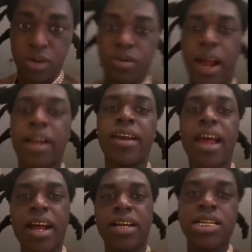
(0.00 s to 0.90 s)
right
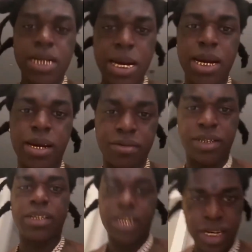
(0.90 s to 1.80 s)
now. You know what I'm
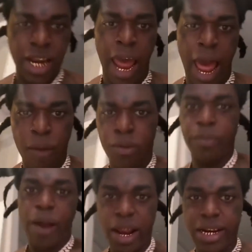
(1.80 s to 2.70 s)
saying? Like I
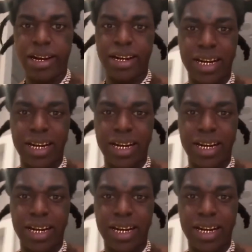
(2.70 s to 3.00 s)
would probably